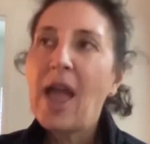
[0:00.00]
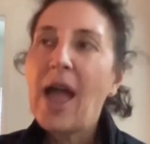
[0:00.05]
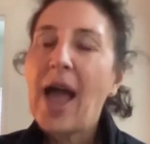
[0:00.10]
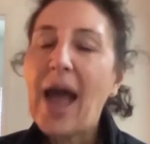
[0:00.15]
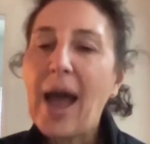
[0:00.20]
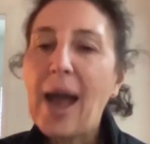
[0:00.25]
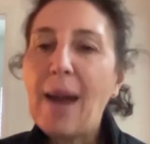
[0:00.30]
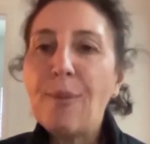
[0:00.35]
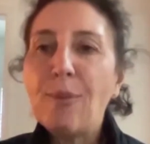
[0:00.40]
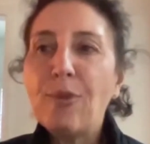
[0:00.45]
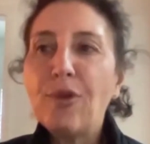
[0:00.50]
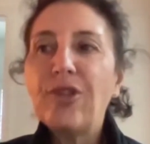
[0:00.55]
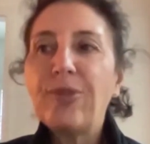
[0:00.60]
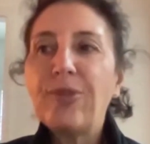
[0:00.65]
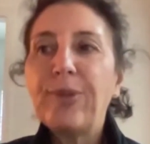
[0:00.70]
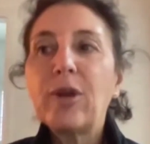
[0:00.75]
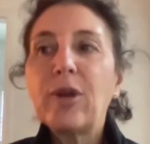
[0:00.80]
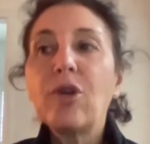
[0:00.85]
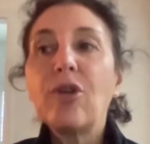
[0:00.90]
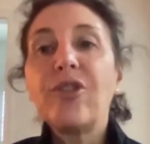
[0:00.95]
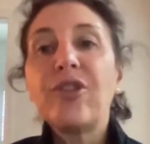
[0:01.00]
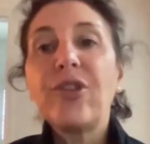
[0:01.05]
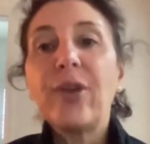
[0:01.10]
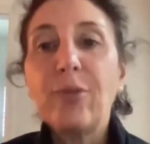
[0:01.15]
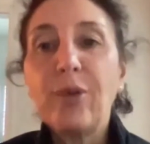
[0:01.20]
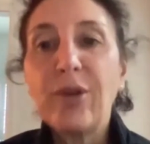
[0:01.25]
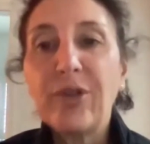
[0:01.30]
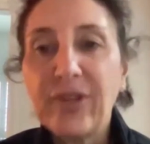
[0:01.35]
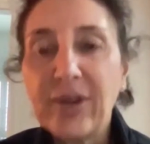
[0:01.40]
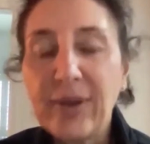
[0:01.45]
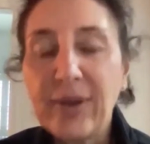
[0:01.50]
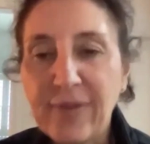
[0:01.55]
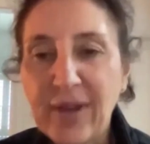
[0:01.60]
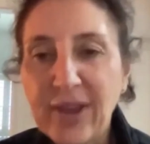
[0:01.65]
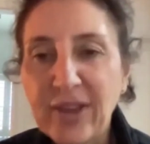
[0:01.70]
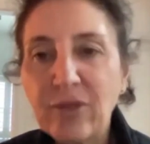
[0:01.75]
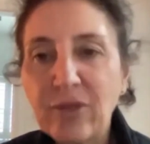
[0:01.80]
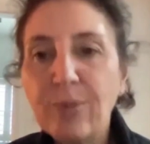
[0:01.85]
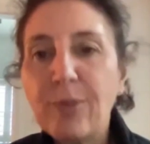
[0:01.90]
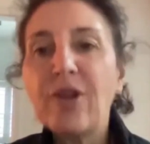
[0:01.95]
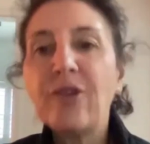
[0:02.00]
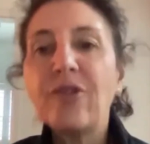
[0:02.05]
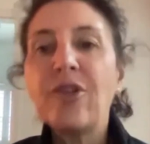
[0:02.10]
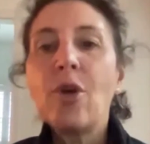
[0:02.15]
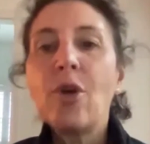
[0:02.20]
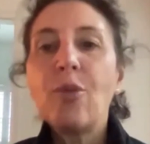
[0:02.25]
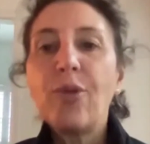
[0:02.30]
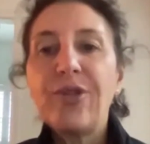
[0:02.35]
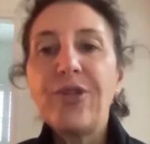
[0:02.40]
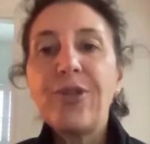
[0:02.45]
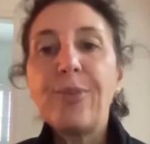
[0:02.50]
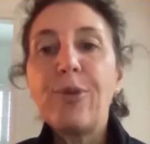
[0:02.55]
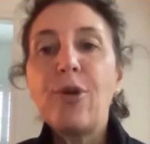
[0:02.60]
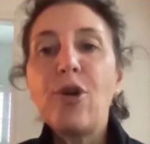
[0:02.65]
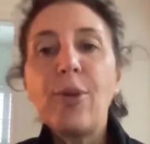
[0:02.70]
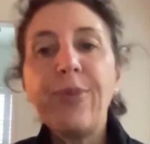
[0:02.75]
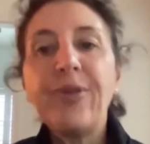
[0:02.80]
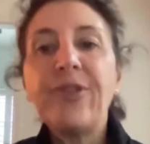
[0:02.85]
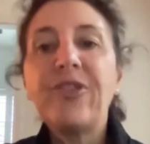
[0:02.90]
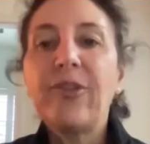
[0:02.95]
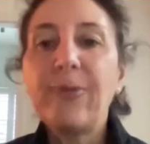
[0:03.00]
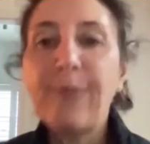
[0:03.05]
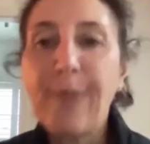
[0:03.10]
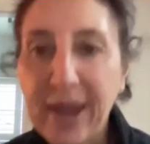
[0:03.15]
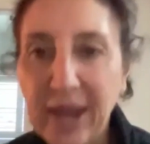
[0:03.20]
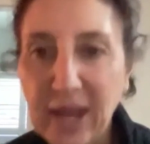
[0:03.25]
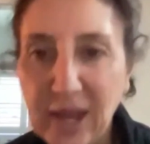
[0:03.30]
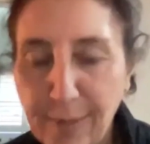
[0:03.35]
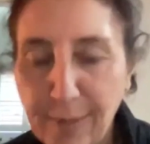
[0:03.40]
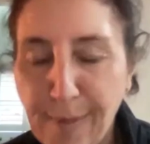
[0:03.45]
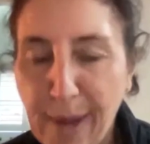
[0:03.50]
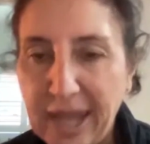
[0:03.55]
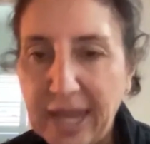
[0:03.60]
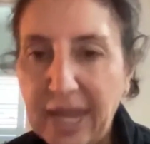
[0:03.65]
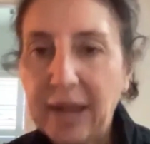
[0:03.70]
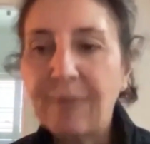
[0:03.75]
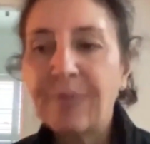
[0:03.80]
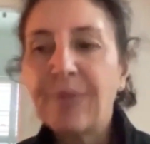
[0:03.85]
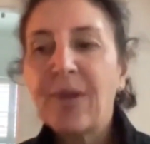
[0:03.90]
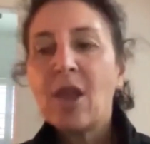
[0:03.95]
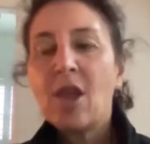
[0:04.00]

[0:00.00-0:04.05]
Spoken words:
was because it was an investment with the purpose of making money.